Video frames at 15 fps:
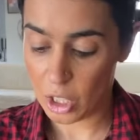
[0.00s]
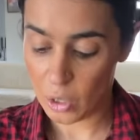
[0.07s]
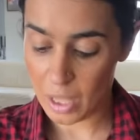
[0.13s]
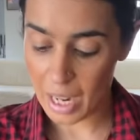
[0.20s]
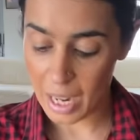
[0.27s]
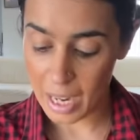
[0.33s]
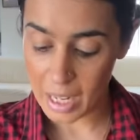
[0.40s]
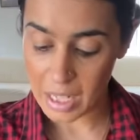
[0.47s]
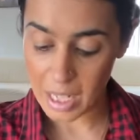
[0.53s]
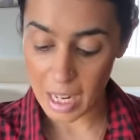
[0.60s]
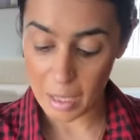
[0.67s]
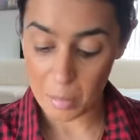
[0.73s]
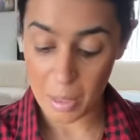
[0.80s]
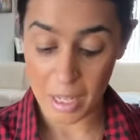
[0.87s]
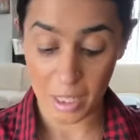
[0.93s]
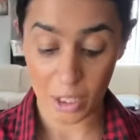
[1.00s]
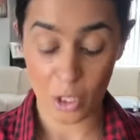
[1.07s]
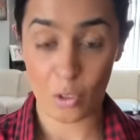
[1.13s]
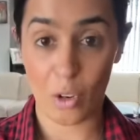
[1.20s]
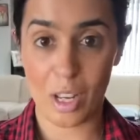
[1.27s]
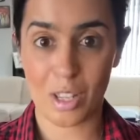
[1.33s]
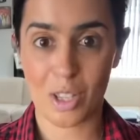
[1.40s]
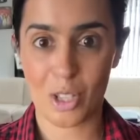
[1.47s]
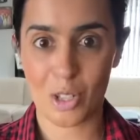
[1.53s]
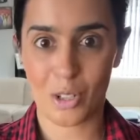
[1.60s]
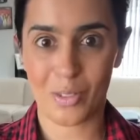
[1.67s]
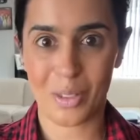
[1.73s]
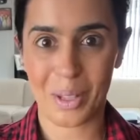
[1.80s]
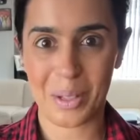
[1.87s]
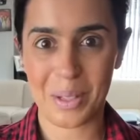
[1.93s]
ahead and make the rest
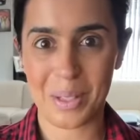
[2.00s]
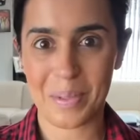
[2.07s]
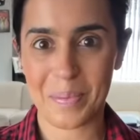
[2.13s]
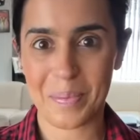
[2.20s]
of those.